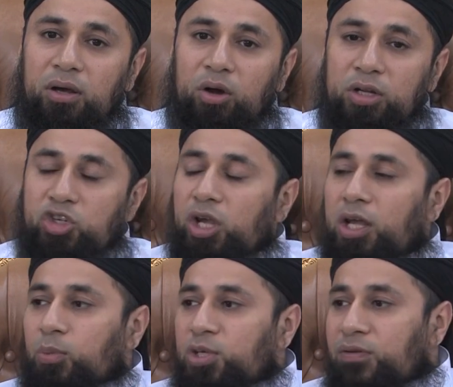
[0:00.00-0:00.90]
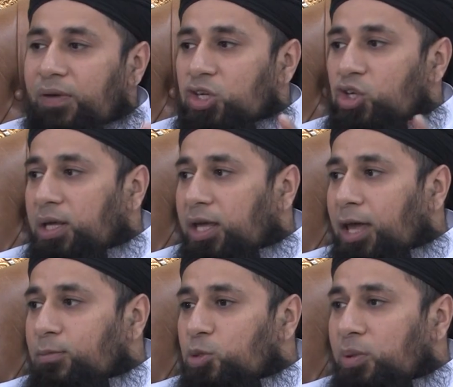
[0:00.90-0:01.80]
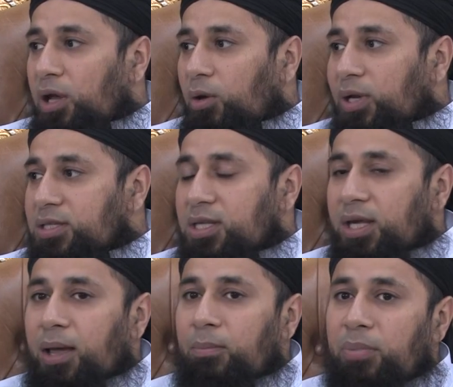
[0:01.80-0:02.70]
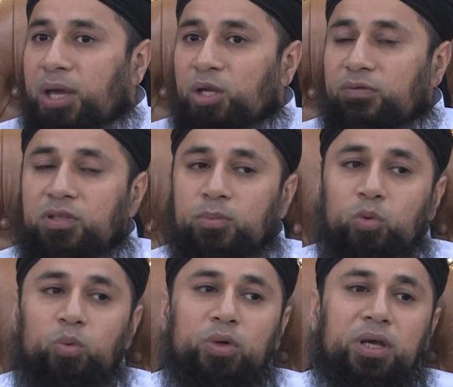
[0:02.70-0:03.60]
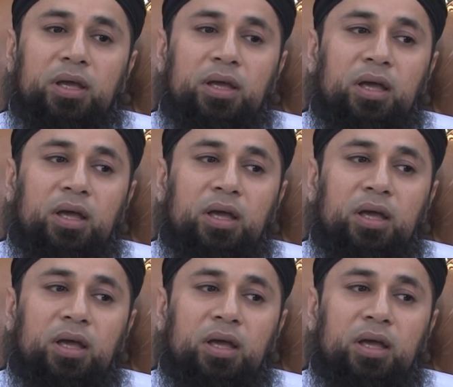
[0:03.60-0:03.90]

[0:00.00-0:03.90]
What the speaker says: on a journey which eventually came to be known as the Campaign of Tabuk.